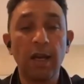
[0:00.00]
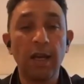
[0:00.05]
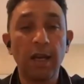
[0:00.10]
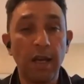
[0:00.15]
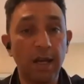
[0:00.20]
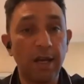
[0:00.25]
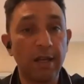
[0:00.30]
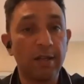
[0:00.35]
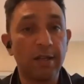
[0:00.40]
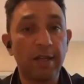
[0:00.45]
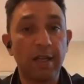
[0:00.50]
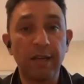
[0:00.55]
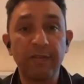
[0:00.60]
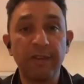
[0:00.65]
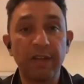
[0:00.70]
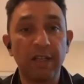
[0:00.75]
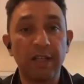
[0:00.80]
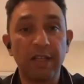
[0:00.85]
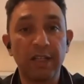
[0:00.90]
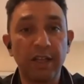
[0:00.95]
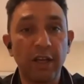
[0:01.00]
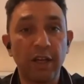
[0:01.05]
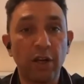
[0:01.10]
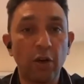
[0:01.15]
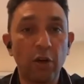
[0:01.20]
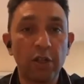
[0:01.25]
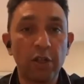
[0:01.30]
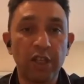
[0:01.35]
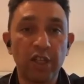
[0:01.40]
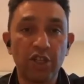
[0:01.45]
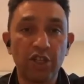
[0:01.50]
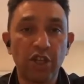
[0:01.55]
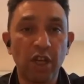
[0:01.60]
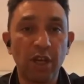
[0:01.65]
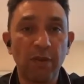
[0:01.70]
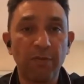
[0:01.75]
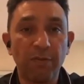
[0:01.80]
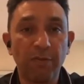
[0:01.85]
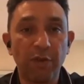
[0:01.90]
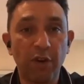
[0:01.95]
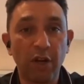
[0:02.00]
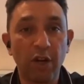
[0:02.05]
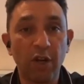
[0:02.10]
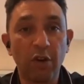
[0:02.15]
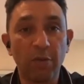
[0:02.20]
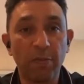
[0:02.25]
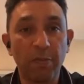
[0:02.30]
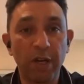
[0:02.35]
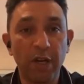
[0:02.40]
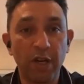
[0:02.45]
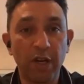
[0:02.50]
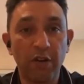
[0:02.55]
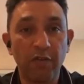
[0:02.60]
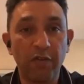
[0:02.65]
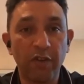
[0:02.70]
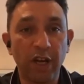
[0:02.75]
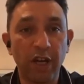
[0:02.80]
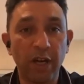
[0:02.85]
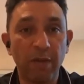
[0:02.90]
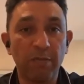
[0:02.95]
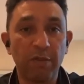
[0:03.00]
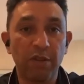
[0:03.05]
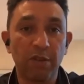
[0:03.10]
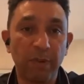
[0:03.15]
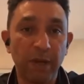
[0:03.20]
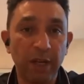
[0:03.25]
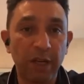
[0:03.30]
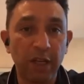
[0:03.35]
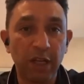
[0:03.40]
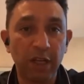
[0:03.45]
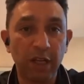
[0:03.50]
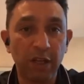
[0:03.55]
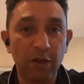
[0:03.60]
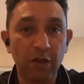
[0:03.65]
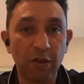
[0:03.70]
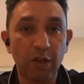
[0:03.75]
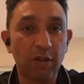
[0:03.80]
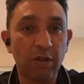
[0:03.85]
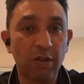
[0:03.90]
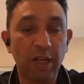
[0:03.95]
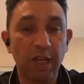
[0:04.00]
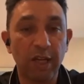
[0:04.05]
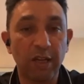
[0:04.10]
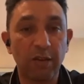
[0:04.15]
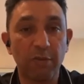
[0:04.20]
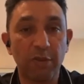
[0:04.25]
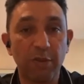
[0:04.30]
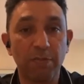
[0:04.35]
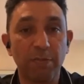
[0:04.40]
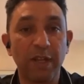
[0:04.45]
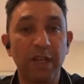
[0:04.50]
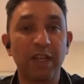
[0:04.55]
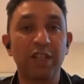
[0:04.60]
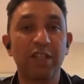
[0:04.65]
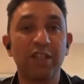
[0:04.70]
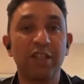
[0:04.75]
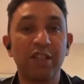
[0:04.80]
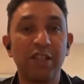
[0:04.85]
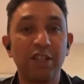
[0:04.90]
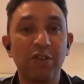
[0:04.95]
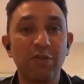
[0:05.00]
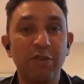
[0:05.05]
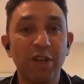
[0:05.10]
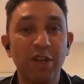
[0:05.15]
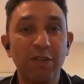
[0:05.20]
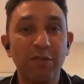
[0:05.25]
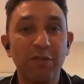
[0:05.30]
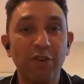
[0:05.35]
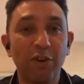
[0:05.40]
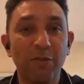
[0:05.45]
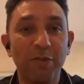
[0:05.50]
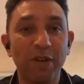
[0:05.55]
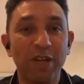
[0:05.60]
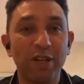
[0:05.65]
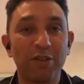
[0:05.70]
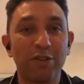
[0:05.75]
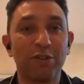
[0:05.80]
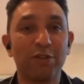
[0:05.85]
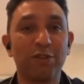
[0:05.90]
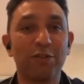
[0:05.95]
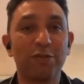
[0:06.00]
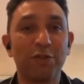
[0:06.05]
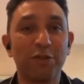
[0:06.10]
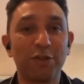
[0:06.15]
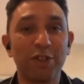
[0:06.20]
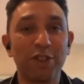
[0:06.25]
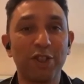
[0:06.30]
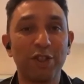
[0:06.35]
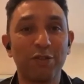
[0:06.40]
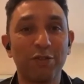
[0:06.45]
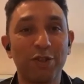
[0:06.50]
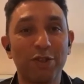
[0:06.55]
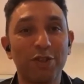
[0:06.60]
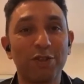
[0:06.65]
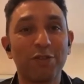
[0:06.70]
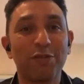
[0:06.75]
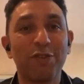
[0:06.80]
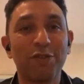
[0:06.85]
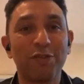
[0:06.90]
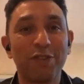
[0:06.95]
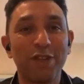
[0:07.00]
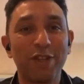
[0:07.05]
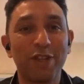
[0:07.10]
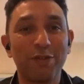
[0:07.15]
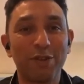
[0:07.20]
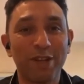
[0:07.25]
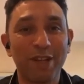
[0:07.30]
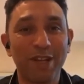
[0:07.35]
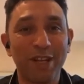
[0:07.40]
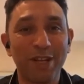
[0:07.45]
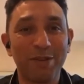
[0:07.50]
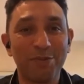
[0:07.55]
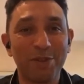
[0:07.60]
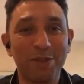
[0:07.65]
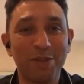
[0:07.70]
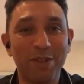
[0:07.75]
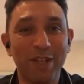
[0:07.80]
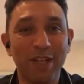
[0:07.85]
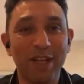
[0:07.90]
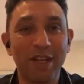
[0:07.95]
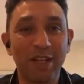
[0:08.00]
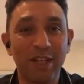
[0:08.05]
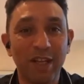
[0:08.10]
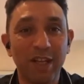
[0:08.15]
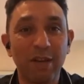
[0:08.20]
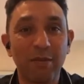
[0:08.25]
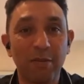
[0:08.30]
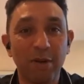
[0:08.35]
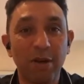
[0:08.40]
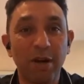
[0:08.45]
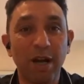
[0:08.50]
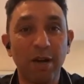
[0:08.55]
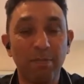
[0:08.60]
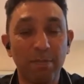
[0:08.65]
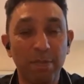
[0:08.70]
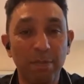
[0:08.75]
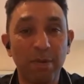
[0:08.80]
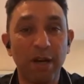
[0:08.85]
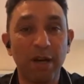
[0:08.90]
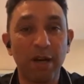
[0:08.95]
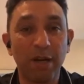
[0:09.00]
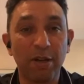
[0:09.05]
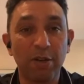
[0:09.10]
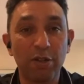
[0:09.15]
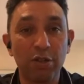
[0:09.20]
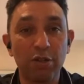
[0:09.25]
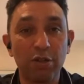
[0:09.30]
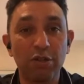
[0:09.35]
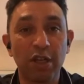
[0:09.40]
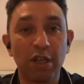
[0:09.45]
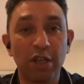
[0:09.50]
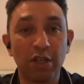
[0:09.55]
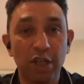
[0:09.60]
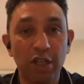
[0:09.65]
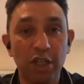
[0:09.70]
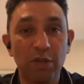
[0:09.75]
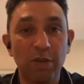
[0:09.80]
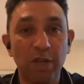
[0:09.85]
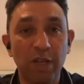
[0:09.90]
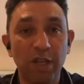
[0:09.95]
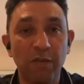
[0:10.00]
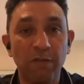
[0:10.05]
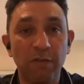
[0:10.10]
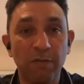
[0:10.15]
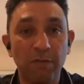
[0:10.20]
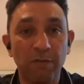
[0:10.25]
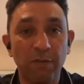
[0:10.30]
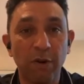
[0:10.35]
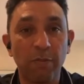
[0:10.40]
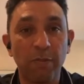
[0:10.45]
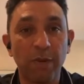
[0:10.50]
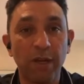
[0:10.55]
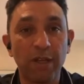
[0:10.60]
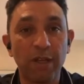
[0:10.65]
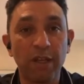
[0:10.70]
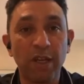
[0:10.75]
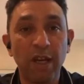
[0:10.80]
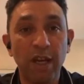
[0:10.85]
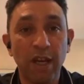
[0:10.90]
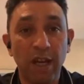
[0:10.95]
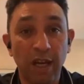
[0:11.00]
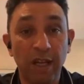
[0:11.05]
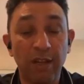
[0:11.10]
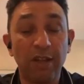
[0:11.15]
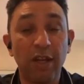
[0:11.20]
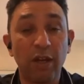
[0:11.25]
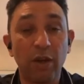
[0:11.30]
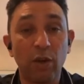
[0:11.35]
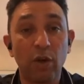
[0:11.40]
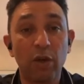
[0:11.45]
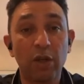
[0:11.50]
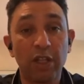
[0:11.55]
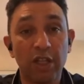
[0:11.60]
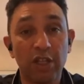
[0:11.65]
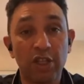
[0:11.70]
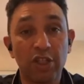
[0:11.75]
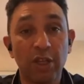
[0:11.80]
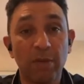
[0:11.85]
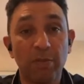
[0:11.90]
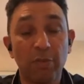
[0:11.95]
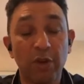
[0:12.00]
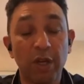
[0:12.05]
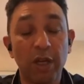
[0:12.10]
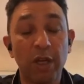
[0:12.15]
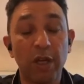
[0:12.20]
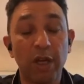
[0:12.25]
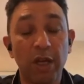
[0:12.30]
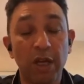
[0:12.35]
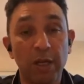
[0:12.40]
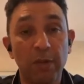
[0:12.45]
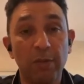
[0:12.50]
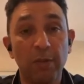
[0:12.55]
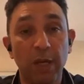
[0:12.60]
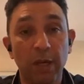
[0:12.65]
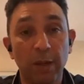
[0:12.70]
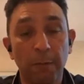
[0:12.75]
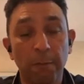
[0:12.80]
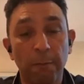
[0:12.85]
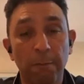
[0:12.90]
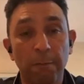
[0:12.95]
Yeah, definitely. They hold their shape for a long period of time, depending, you know, like if you're playing the T20 format or 40 overs or 50 over games, you know, like they use in T20 format and they hold their shape really, really well.